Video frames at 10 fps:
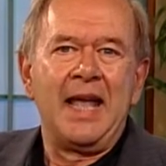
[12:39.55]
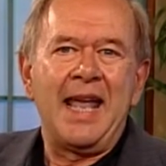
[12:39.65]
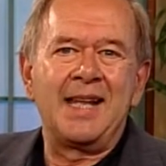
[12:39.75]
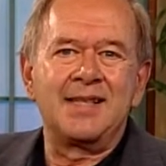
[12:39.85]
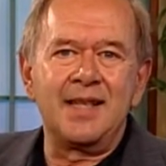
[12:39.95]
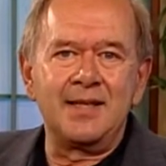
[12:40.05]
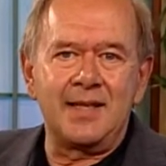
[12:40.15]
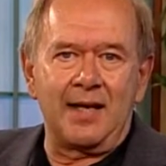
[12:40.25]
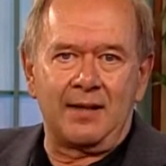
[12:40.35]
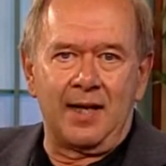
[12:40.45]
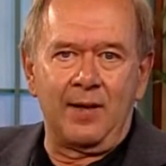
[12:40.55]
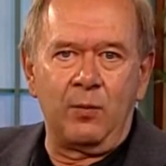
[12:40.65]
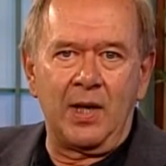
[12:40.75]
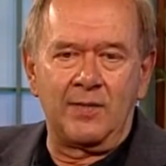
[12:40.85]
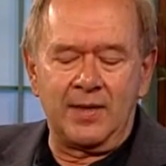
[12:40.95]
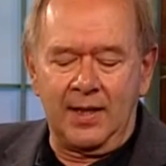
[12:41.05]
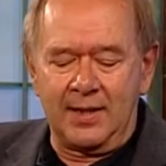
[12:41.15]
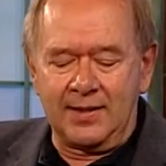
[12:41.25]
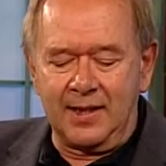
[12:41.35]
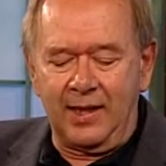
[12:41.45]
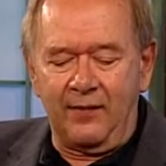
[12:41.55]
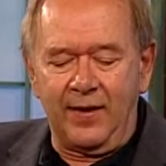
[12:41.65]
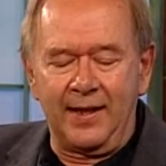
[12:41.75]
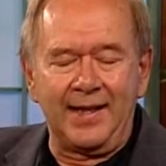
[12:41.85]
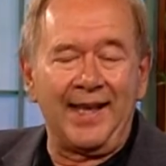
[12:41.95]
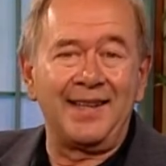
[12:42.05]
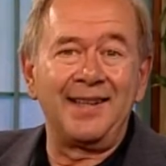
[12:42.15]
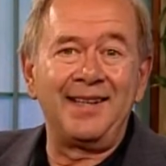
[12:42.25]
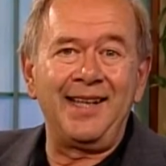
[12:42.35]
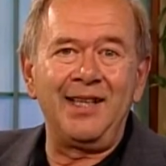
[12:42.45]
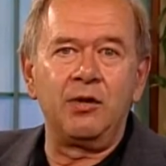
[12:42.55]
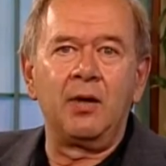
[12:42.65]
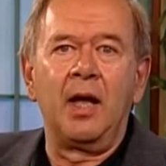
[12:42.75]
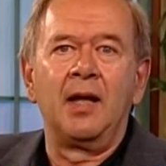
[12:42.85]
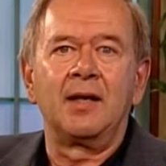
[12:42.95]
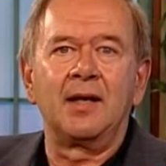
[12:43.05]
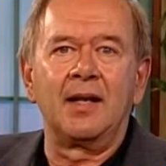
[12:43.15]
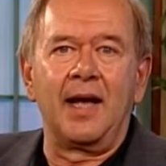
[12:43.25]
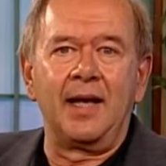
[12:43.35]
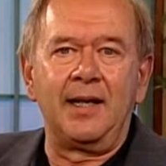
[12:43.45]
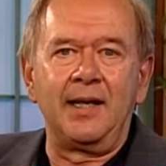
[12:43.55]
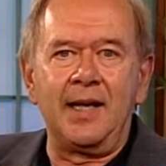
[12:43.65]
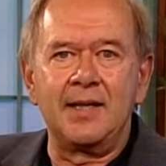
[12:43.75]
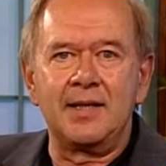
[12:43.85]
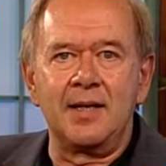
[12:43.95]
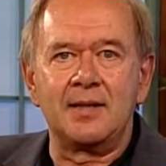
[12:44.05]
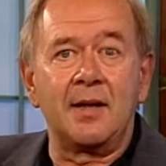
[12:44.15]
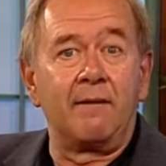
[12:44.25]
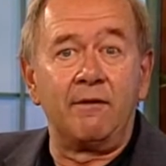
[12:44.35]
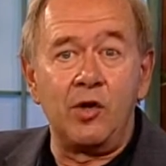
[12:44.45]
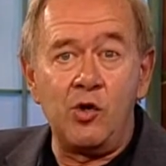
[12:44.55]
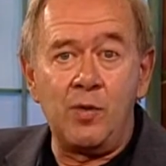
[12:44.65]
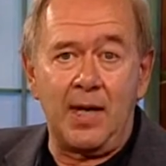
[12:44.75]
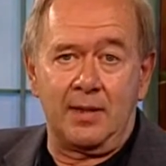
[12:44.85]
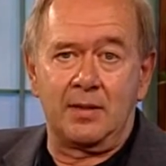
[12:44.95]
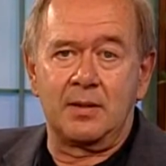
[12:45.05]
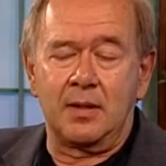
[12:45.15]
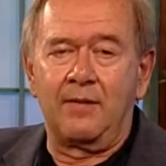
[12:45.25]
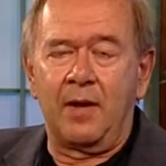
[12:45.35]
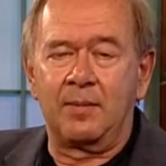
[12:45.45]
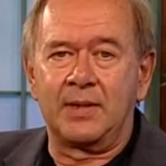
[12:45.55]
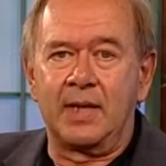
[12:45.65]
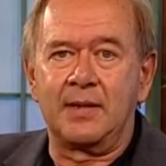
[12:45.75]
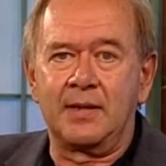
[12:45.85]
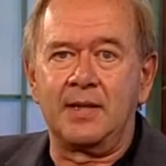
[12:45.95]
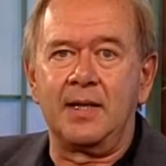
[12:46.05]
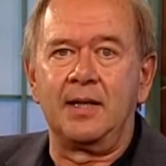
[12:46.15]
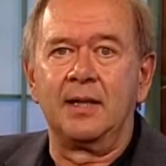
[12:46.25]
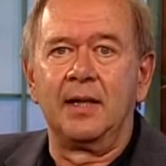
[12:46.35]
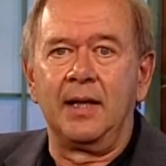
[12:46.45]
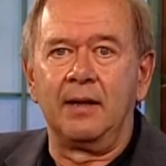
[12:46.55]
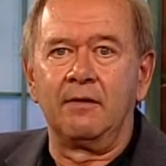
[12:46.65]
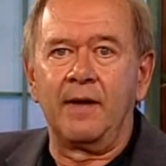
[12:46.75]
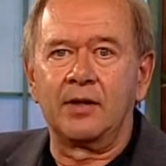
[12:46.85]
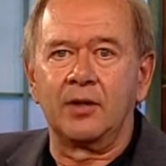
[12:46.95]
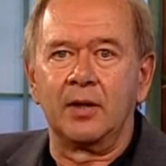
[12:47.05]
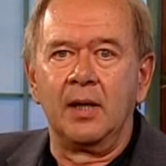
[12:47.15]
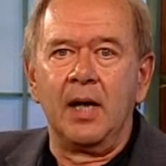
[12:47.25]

And since that time, we have seen a significant and continued decline in the incidence of new cases of hepatitis C infection.